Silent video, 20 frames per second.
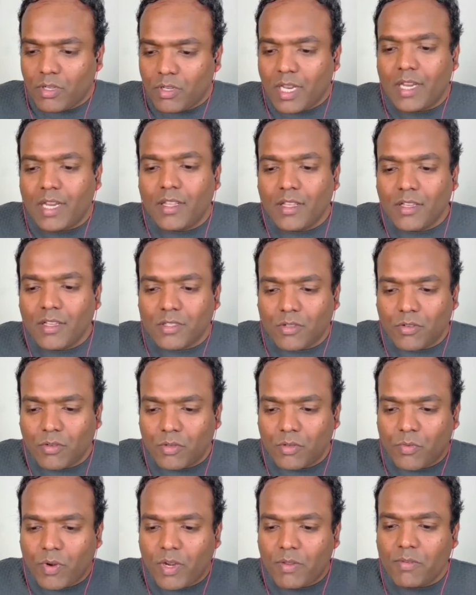years ago, in
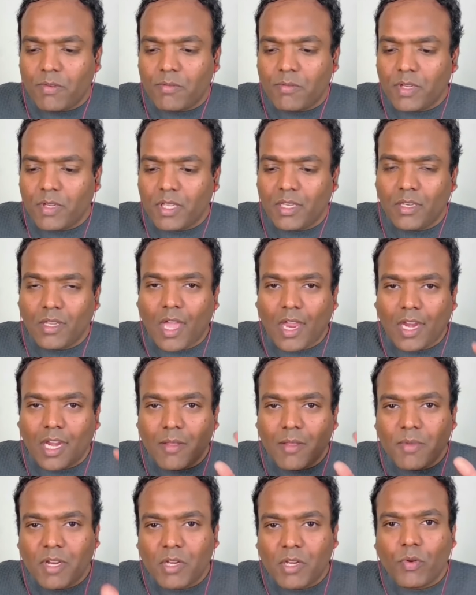2015,
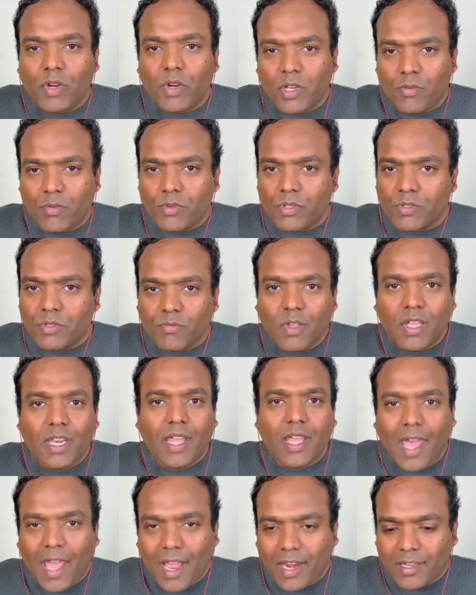academic Twitter was very
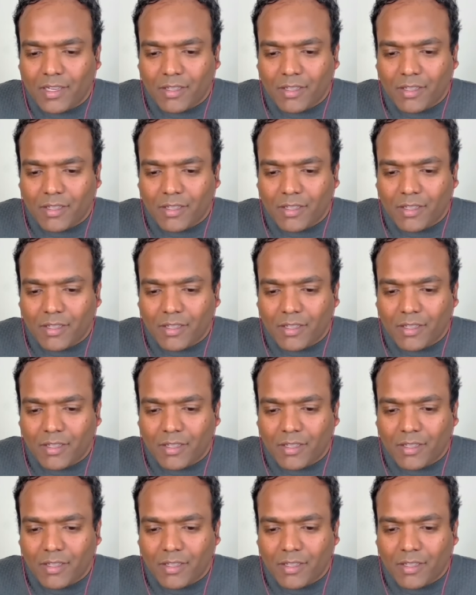active.